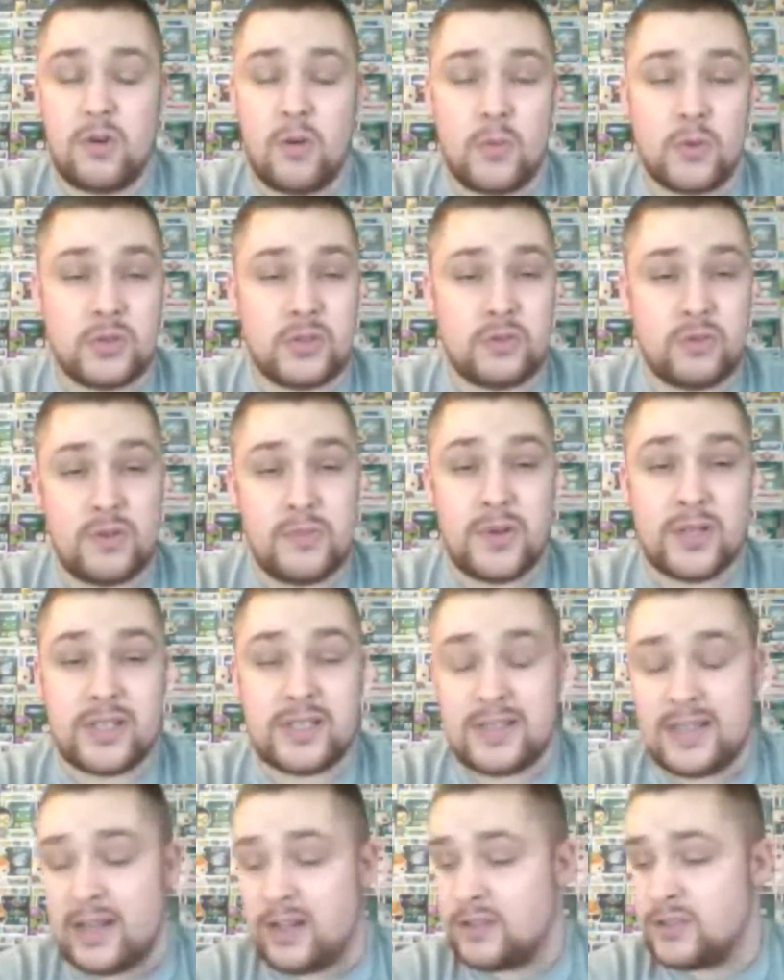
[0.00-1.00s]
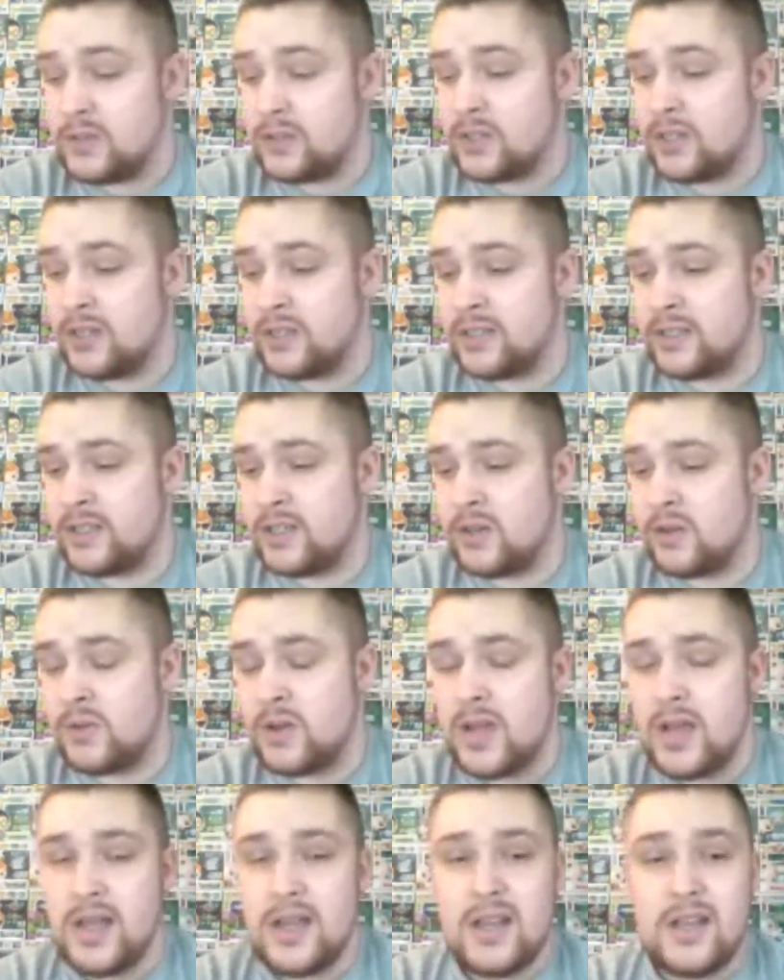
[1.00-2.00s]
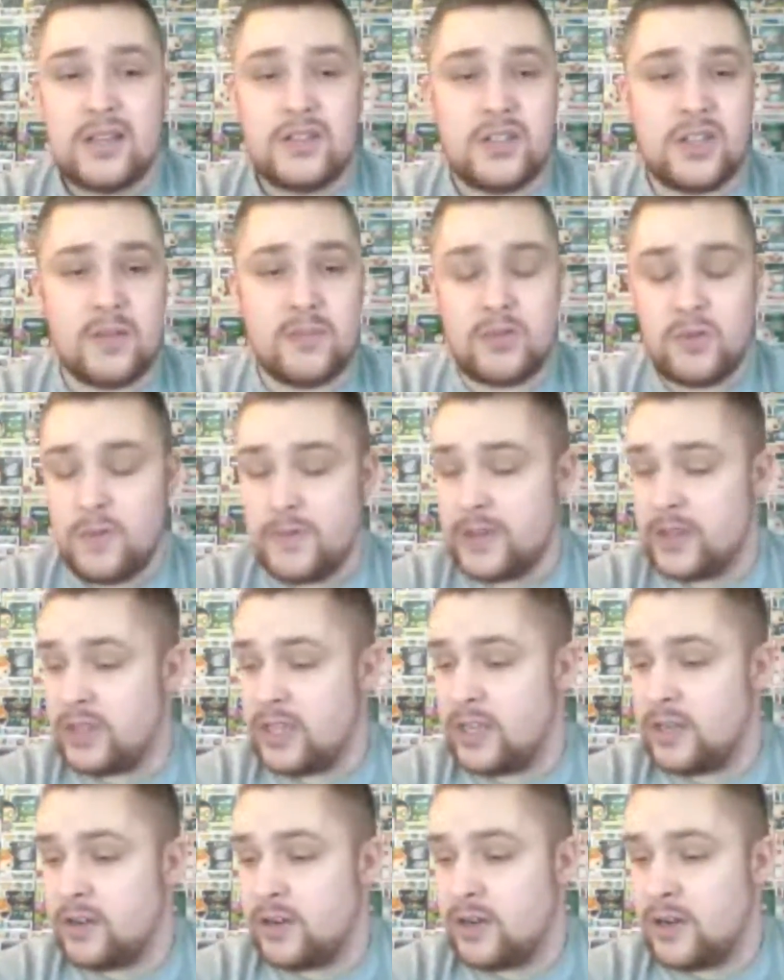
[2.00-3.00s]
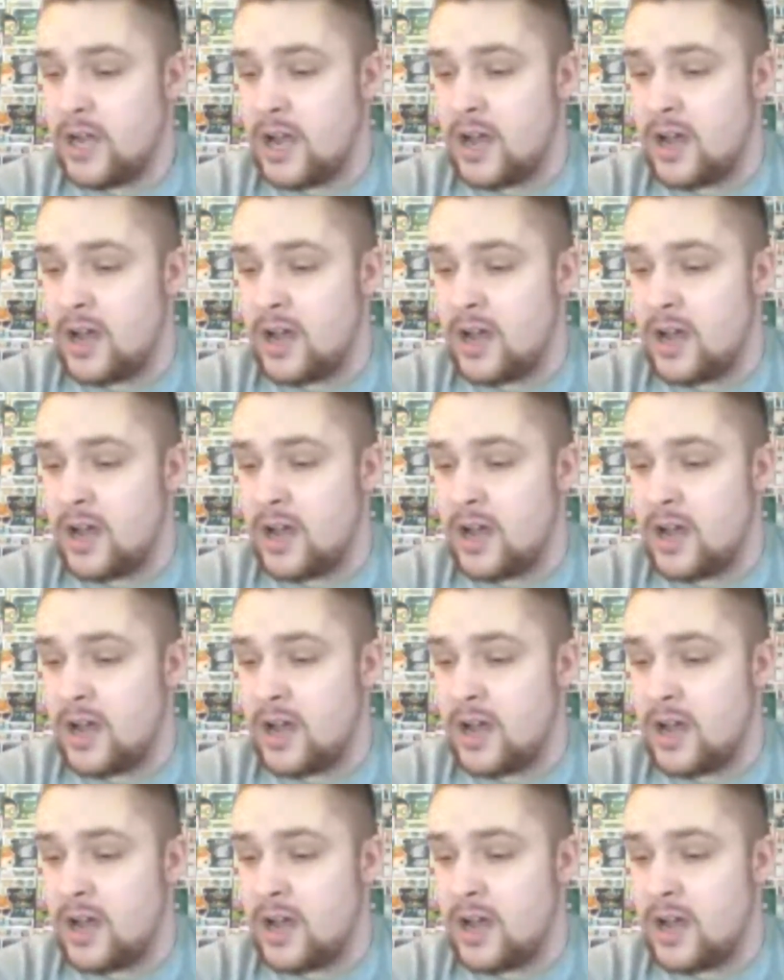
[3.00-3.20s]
almost 3 months now, so it's hard to go to the movie theater.